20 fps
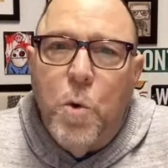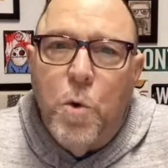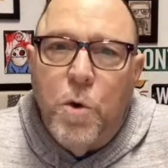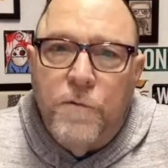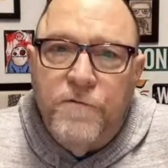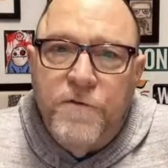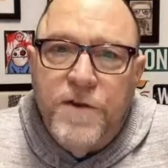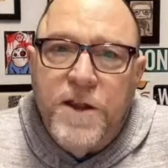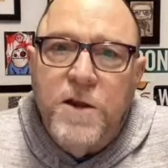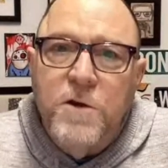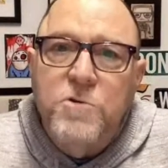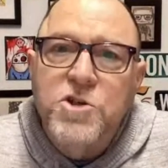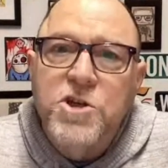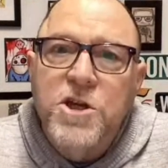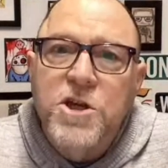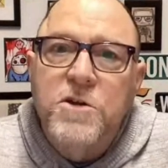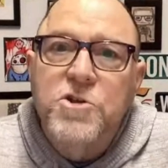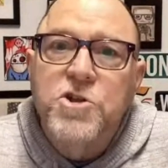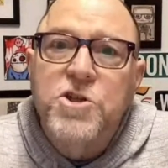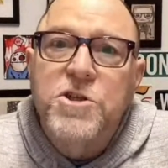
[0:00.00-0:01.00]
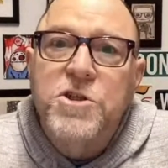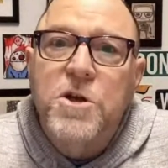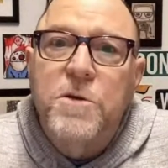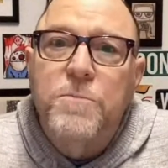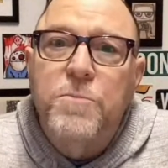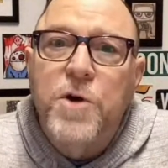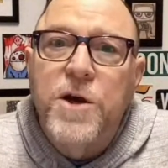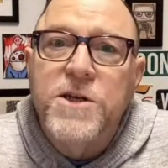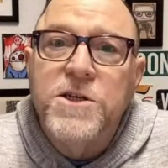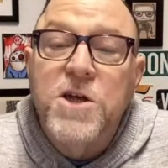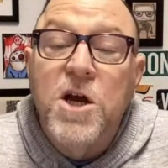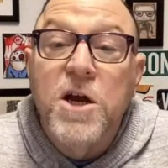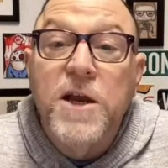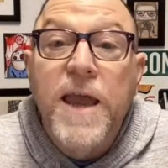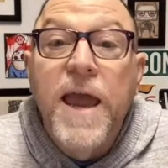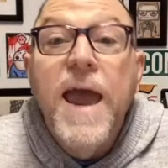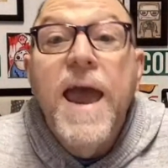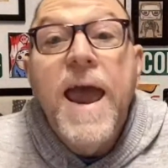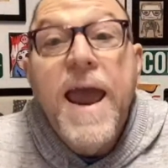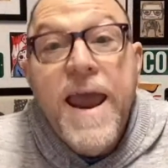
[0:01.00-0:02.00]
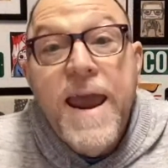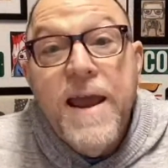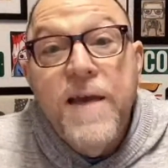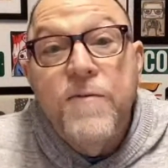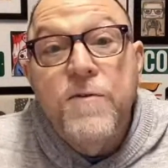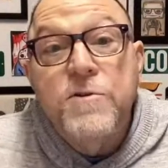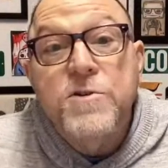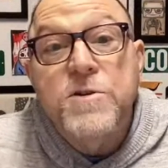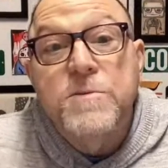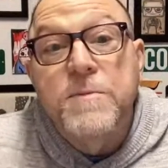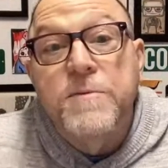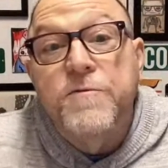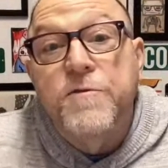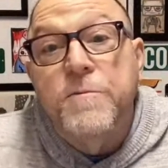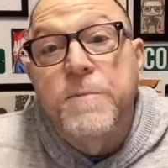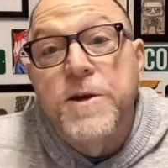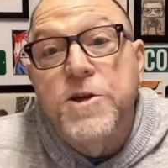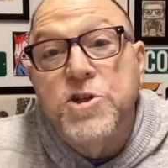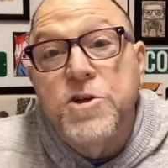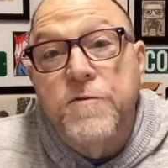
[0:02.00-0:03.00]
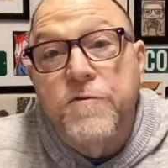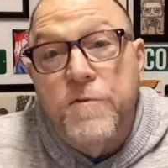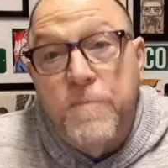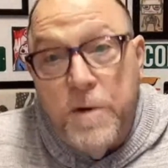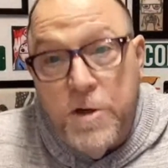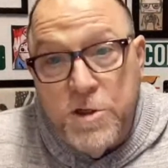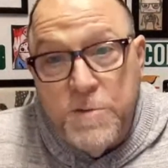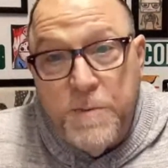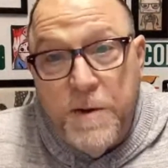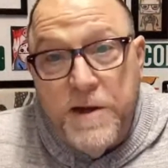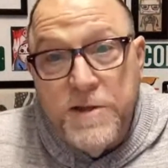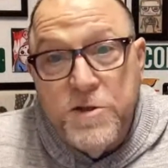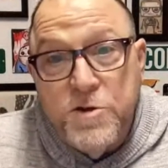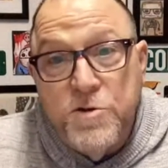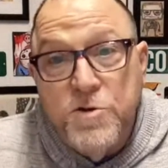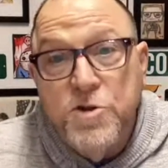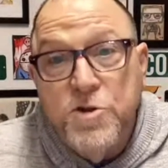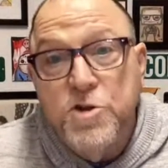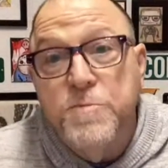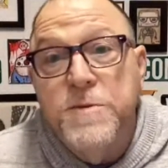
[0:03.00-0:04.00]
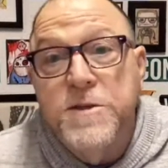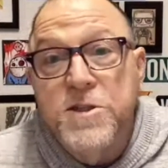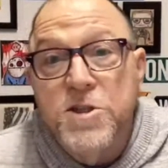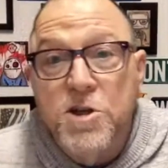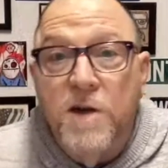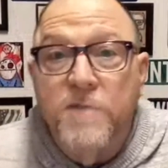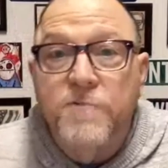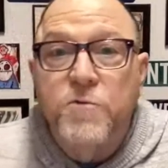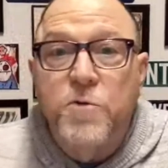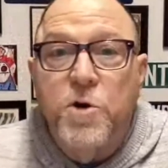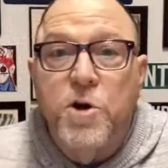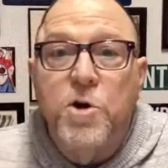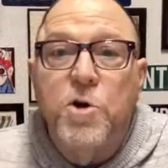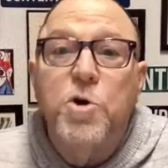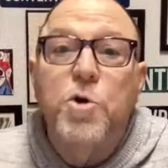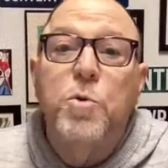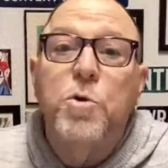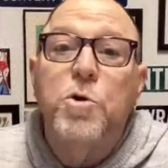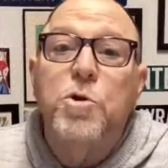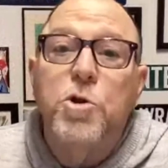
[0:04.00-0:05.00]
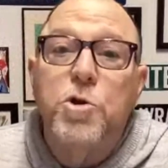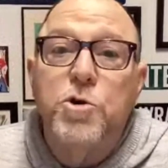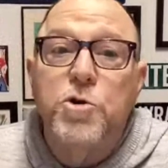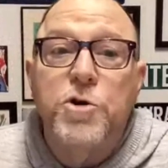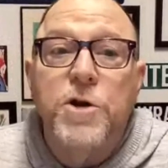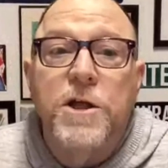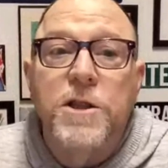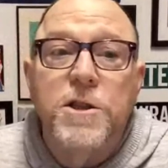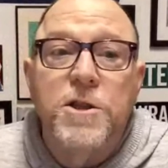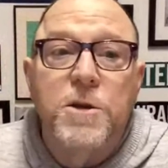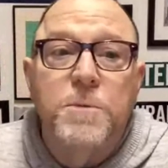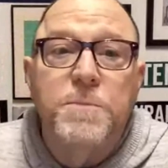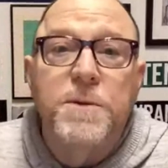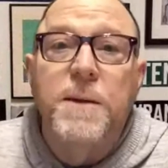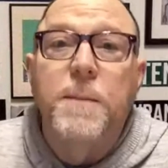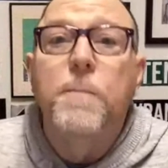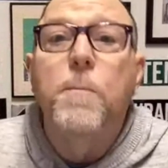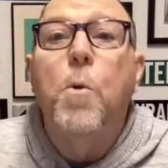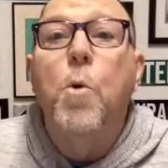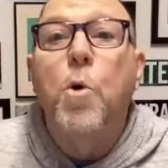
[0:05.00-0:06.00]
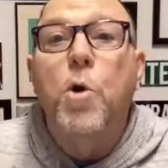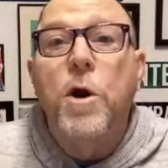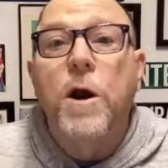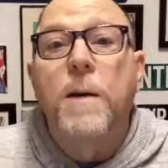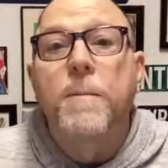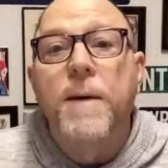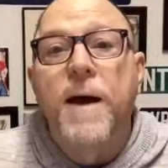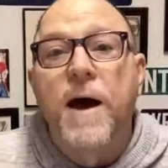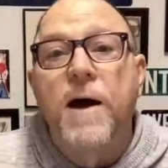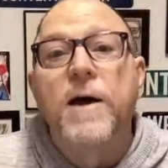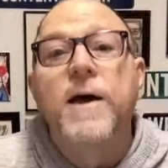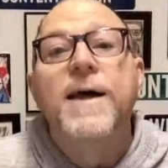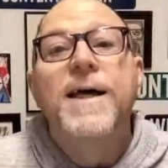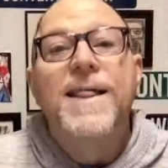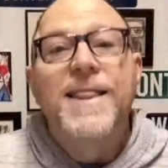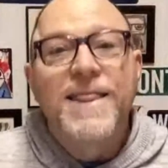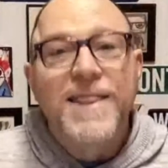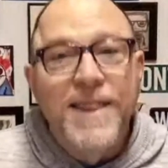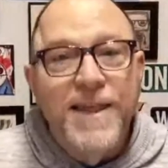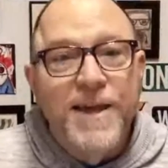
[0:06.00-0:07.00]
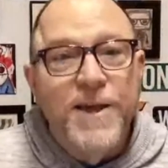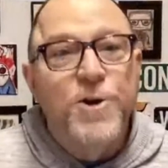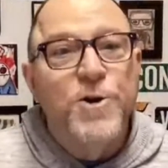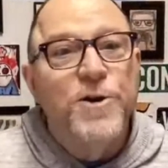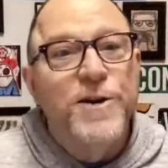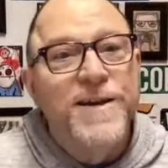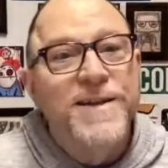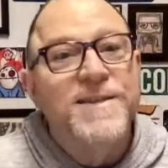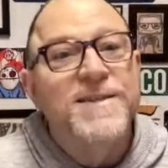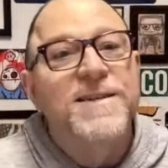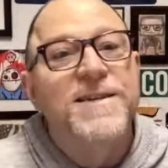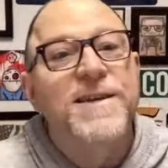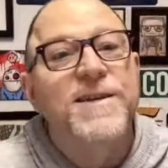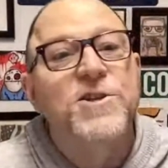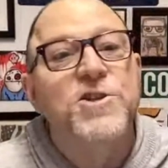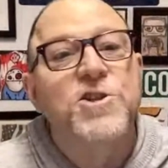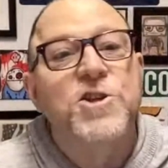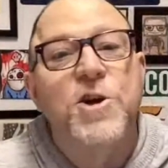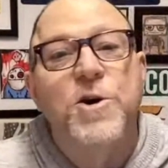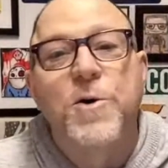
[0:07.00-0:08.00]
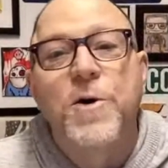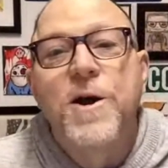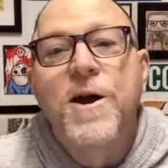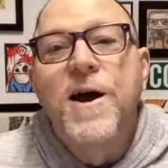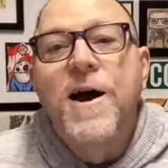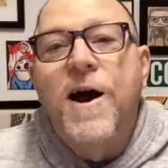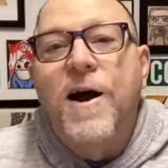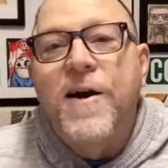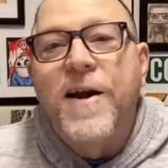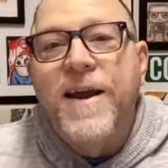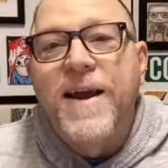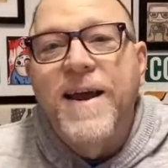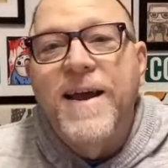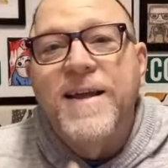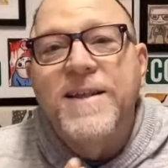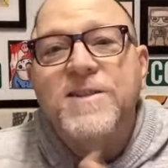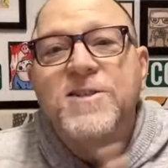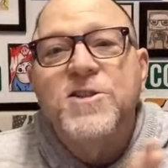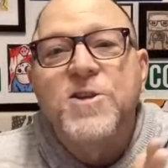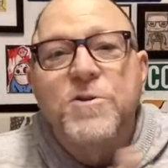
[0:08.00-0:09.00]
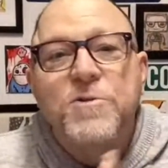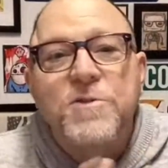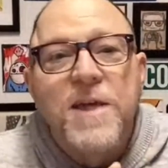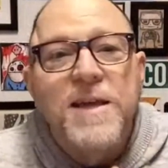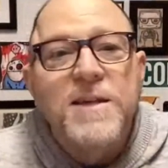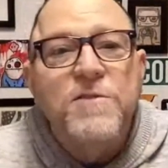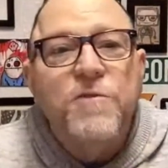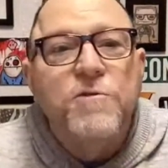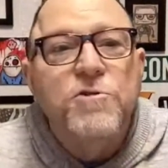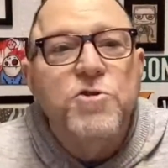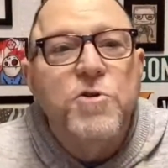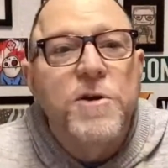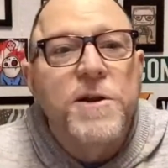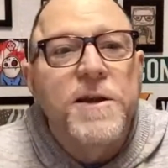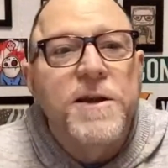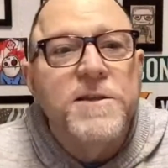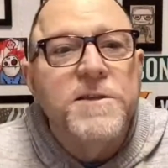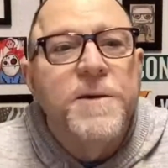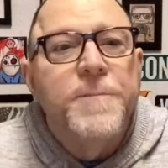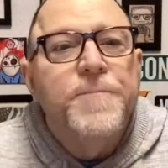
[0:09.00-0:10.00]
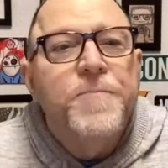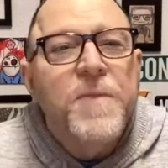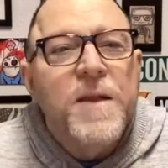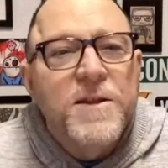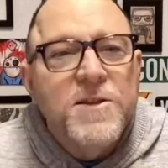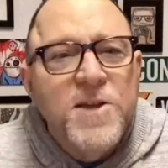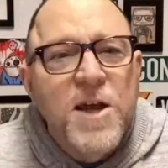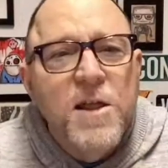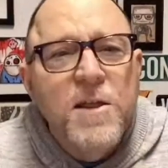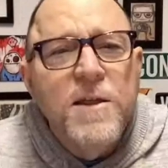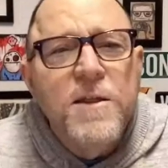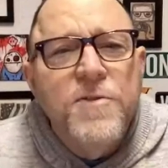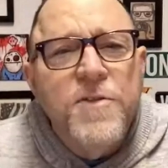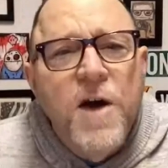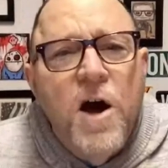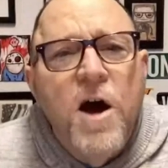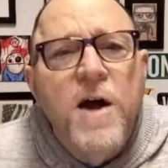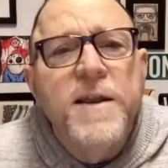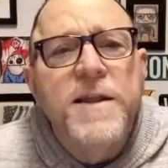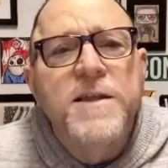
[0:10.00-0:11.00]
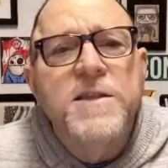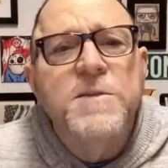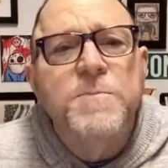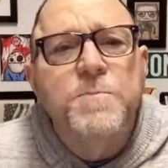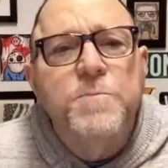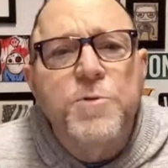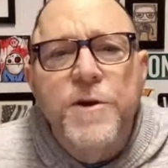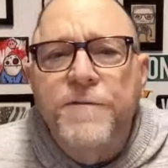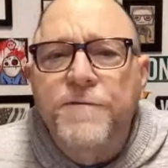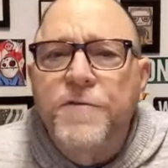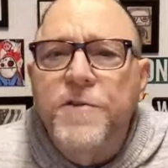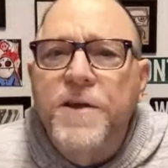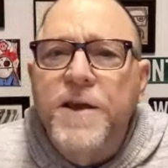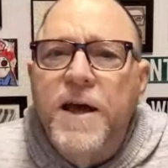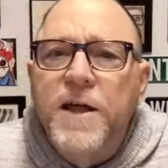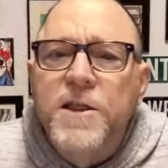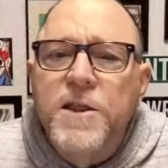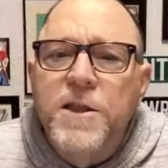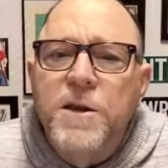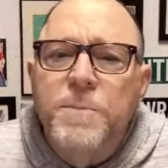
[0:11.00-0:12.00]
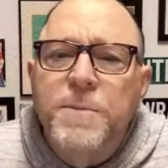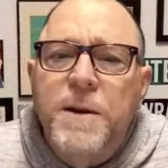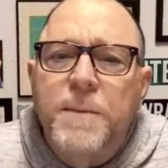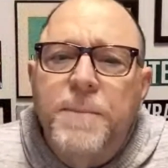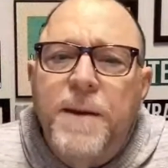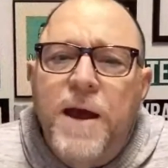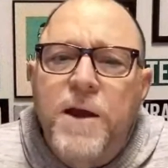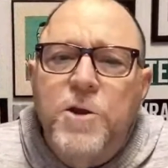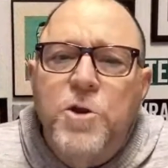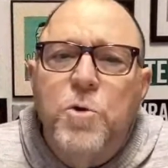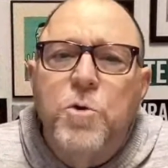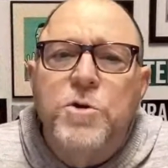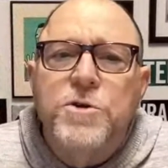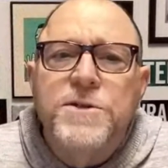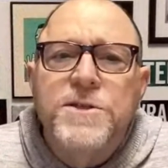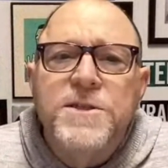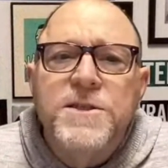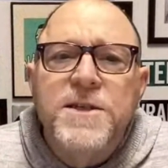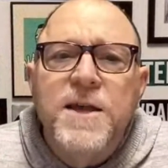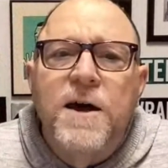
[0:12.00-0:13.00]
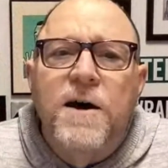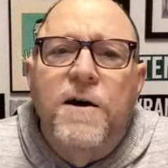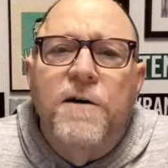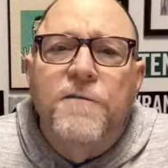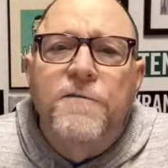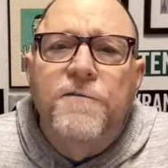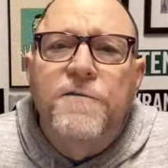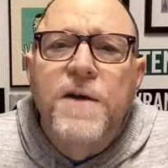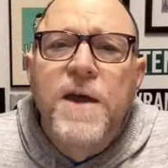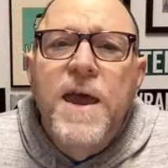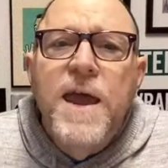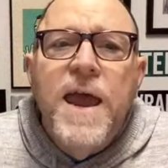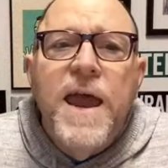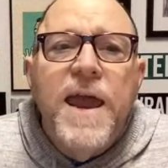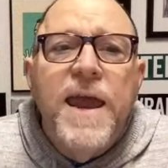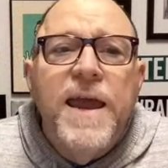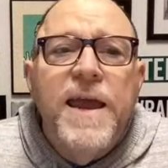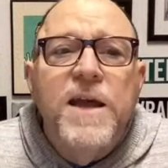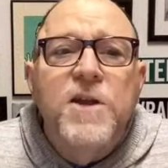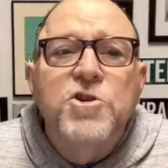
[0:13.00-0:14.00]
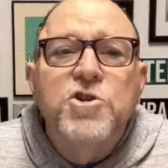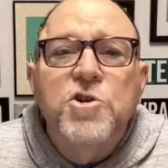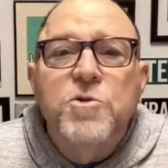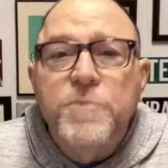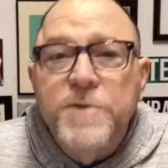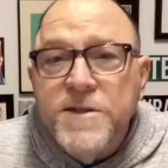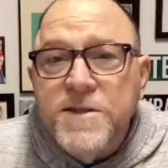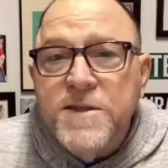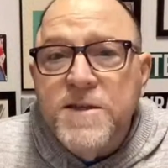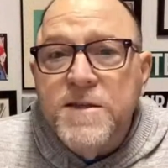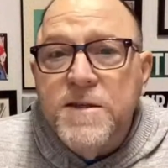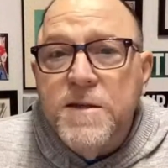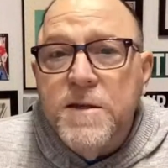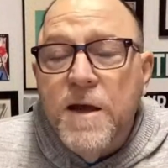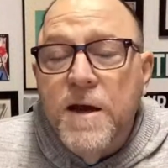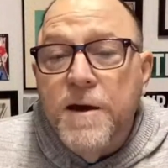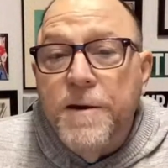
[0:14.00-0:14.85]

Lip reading: or video challenges on BrightTalk. And there's some information from our sponsors, Zoom In Software, who we'll learn a little bit more about later in today's show. All right, Ed, so thanks for joining us. Tell the audience briefly a little bit about yourself and your recent